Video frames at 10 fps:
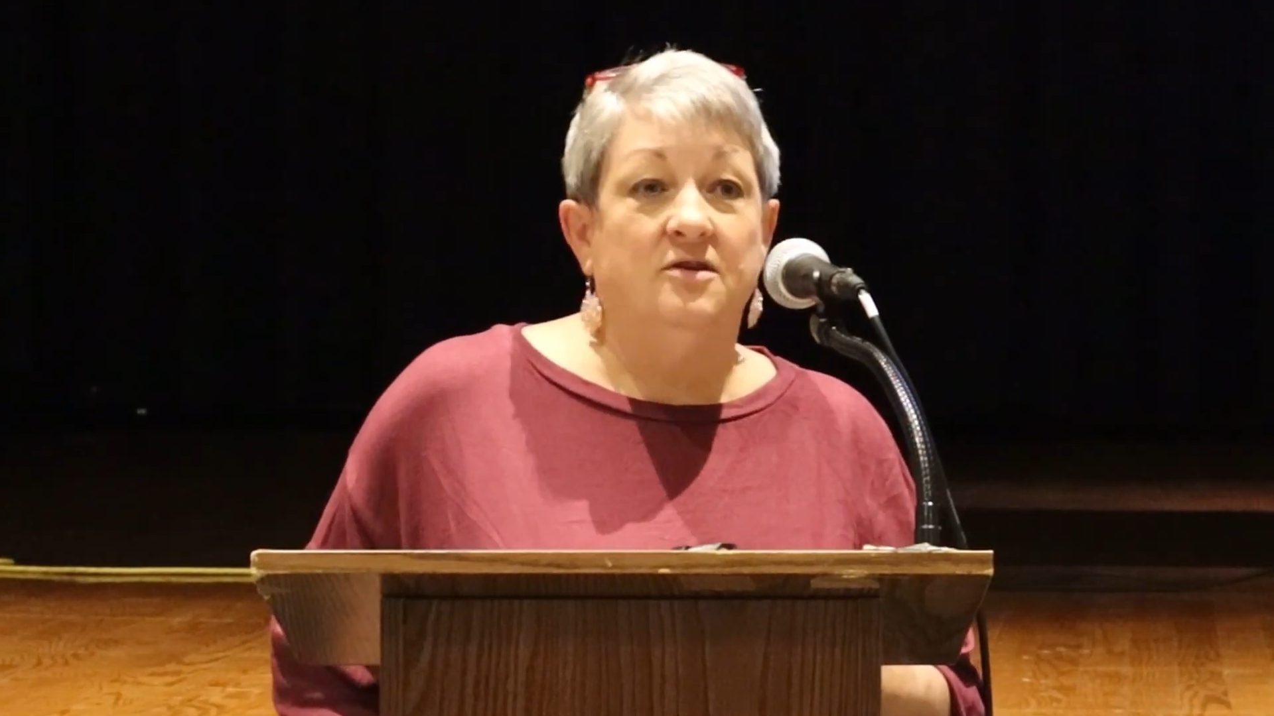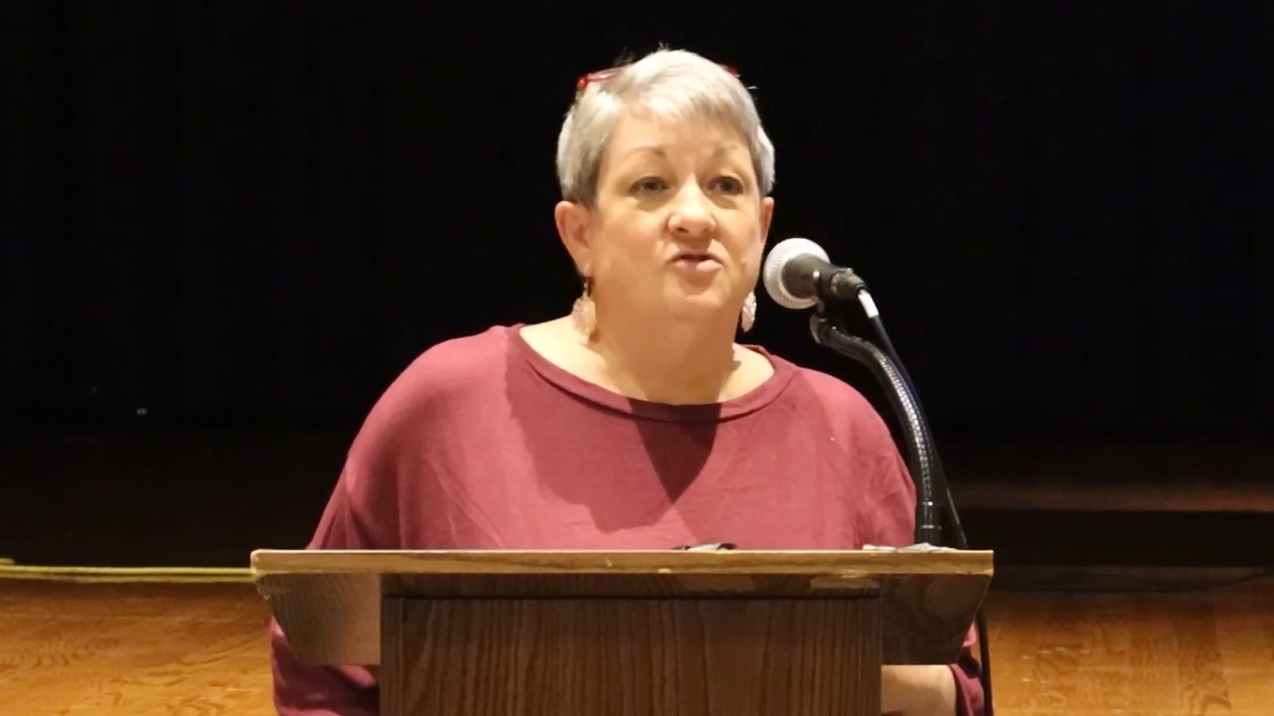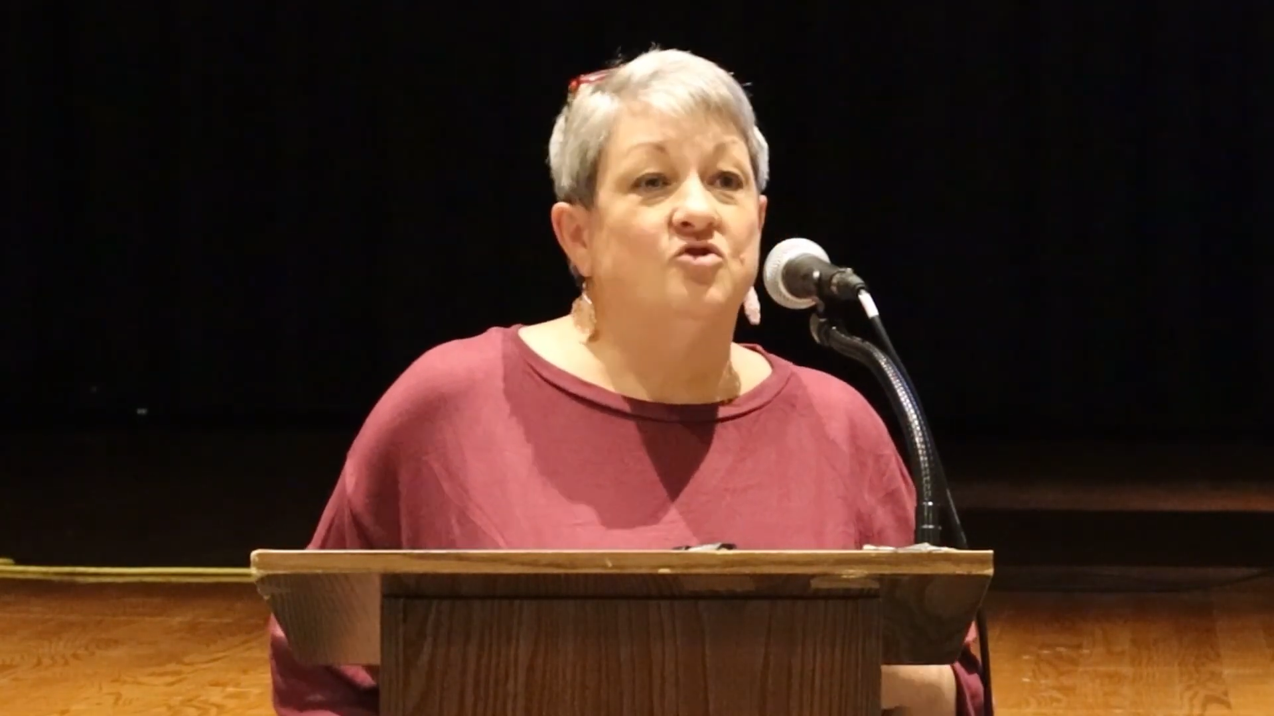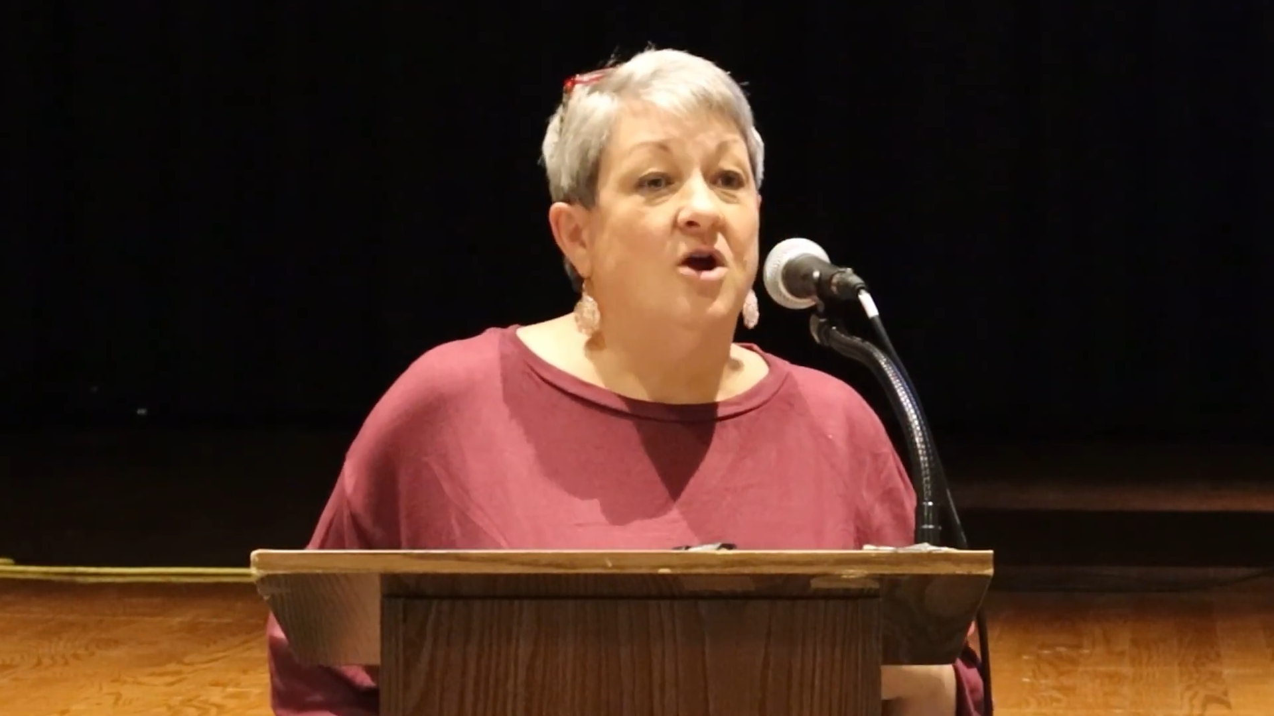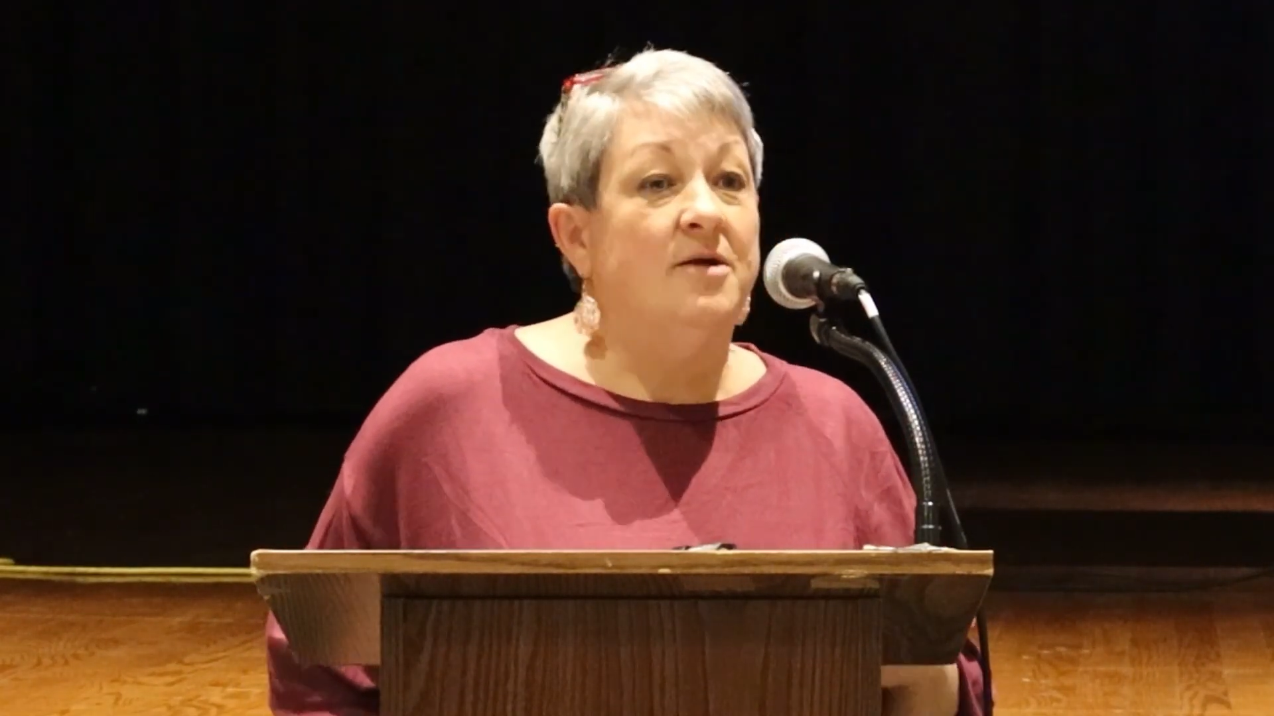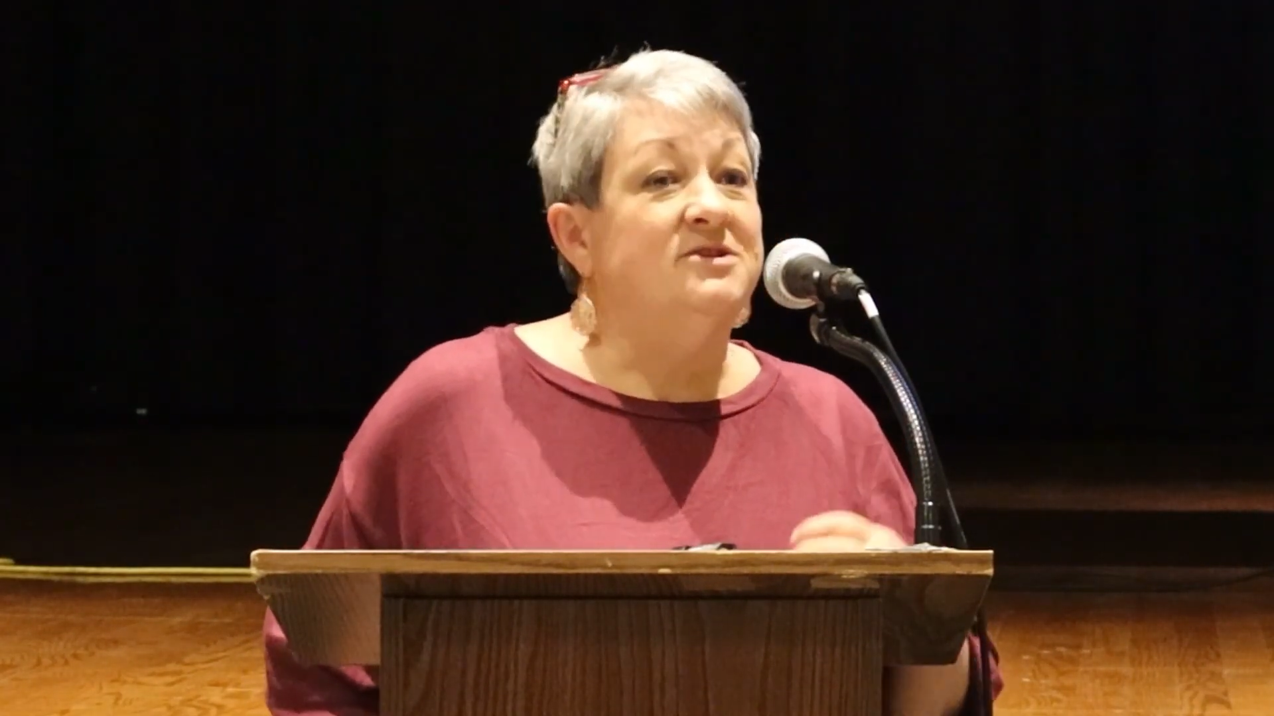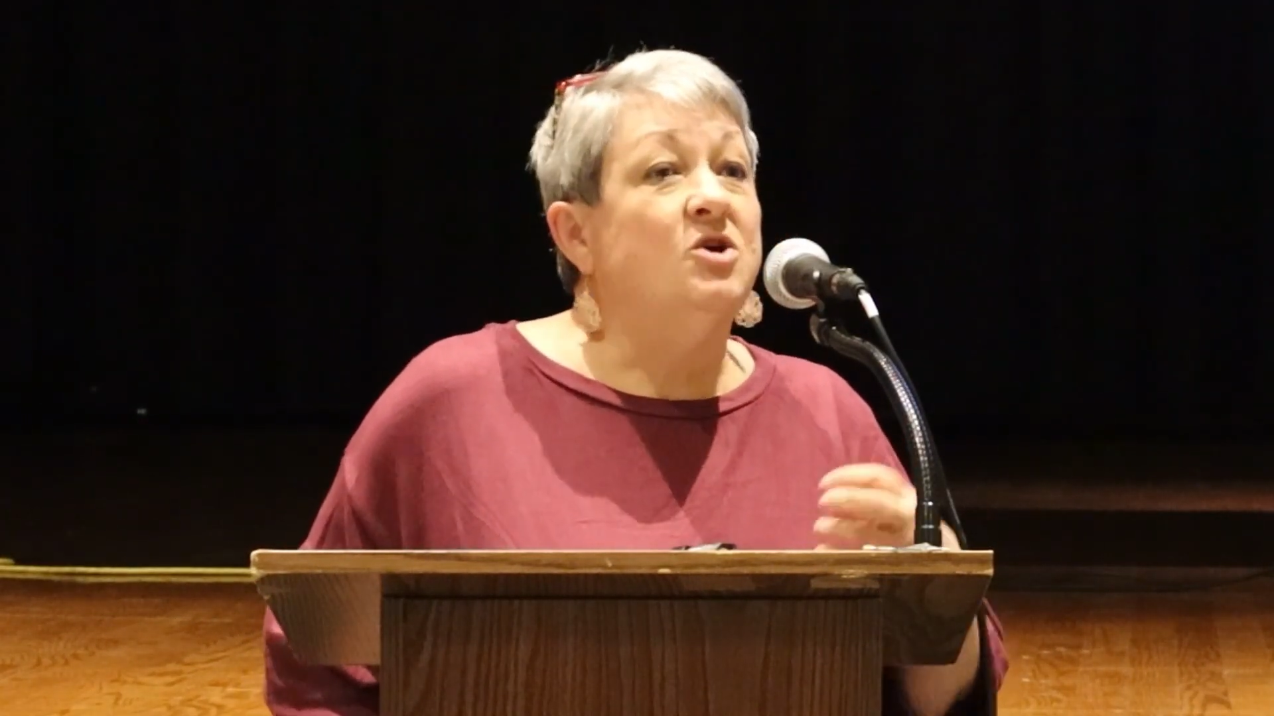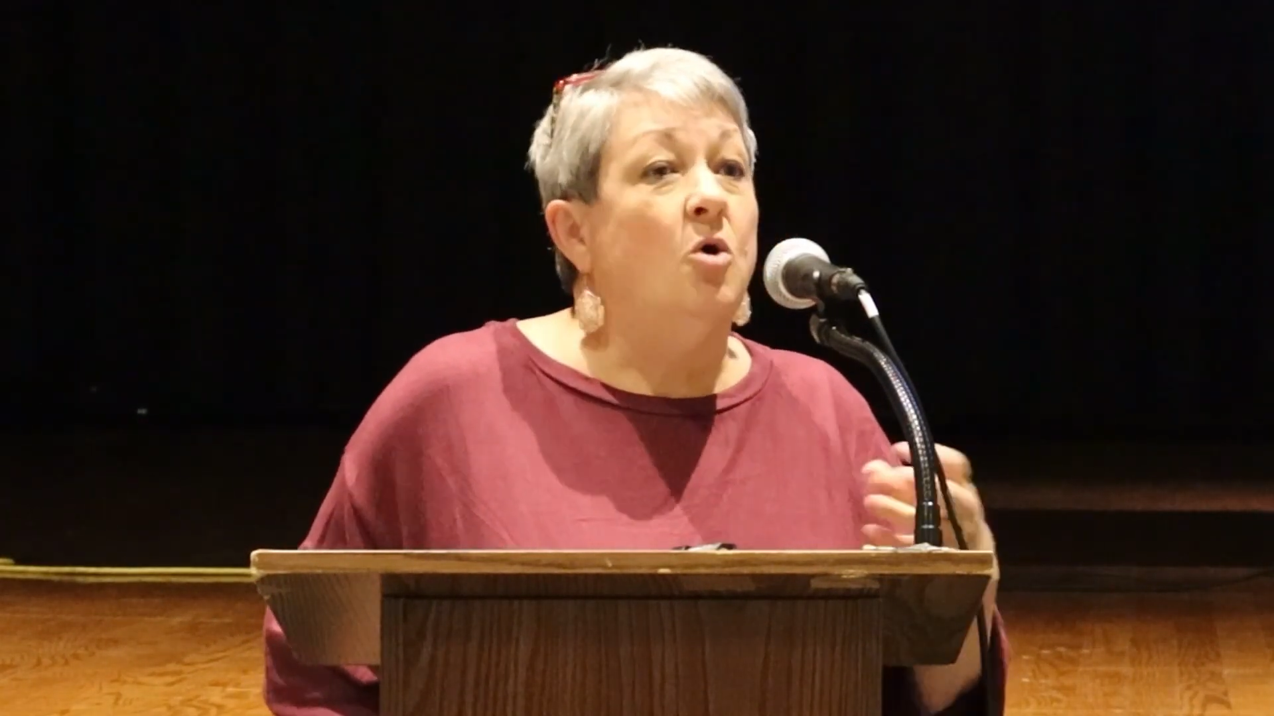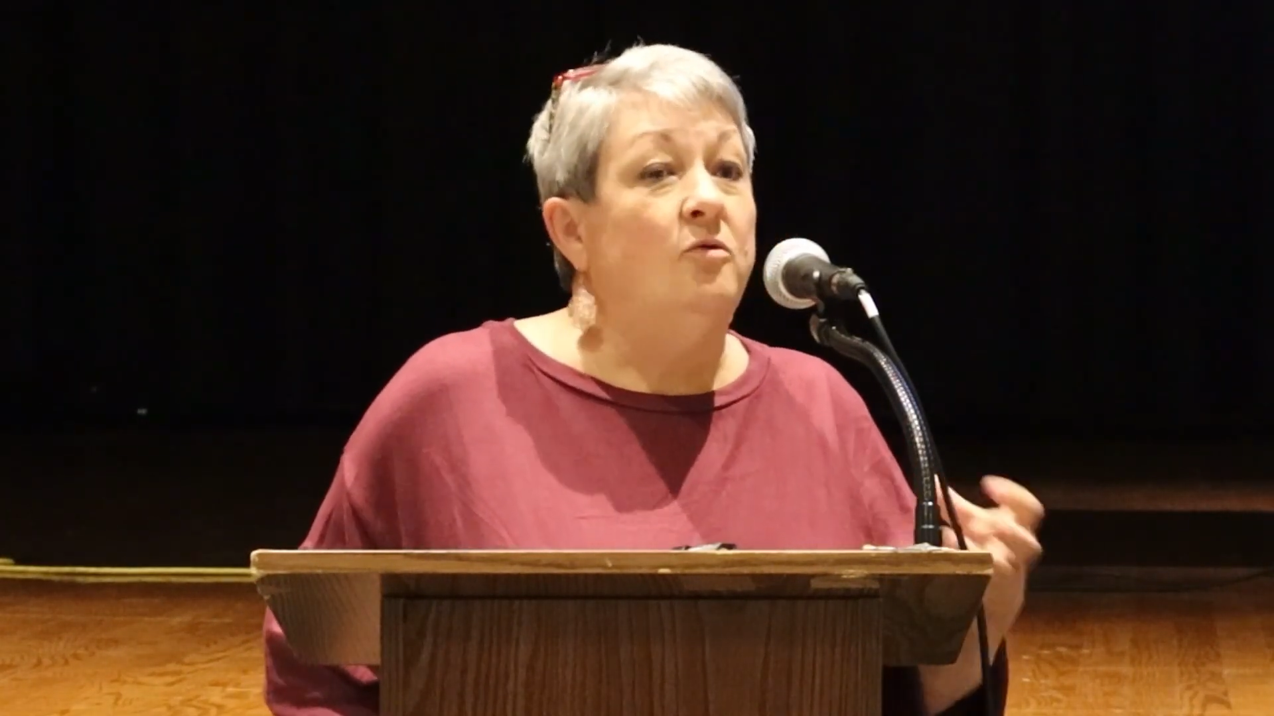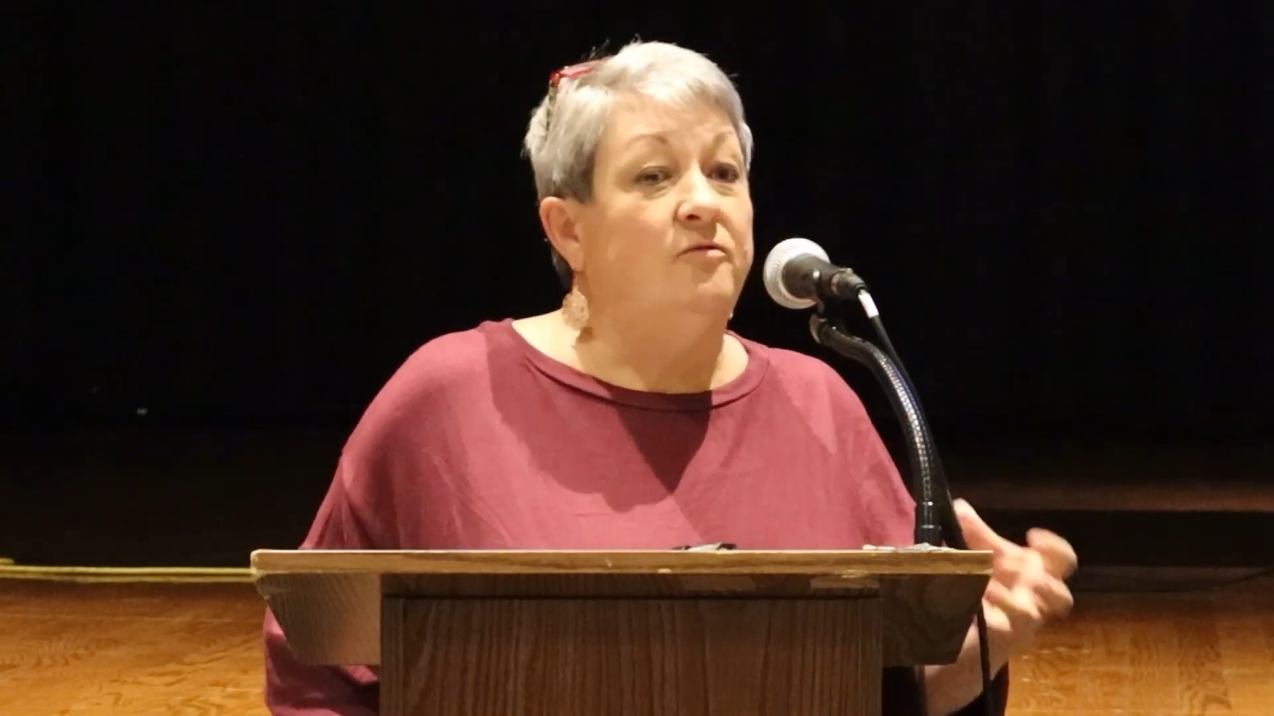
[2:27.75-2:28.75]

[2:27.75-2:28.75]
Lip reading: describe as Whole